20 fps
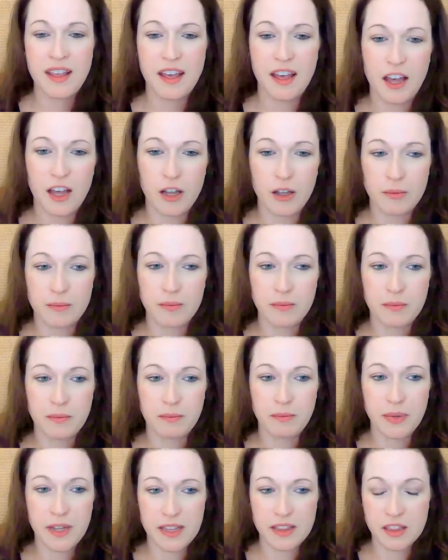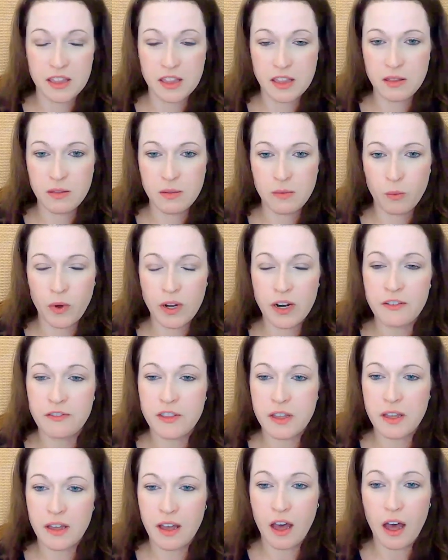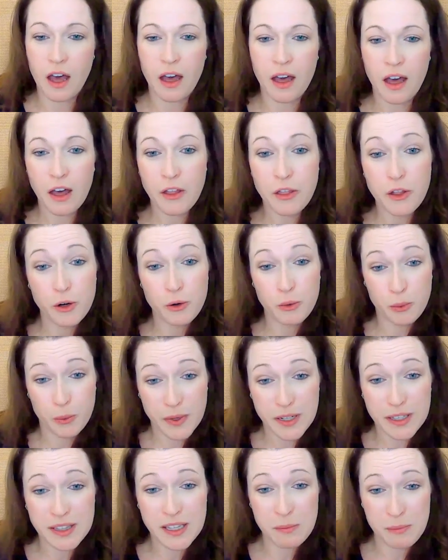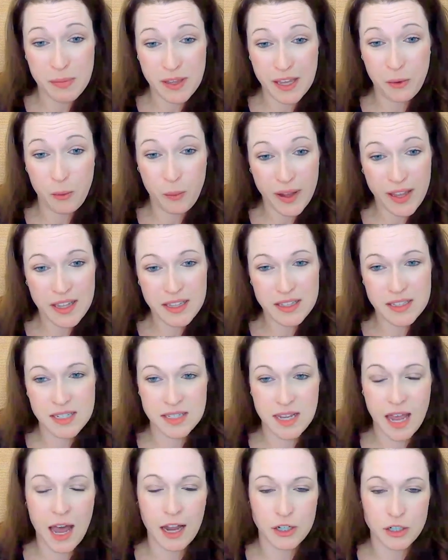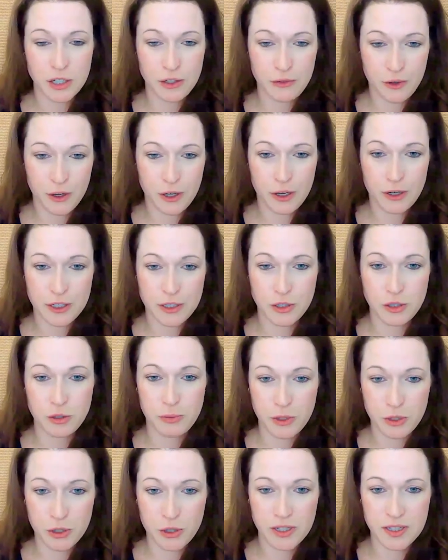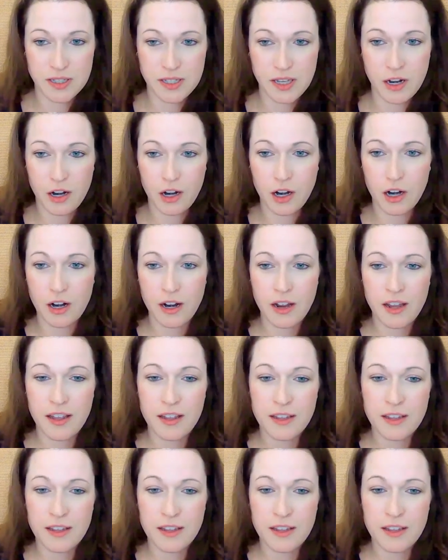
But one of the other really big wins is actually for our distribution center.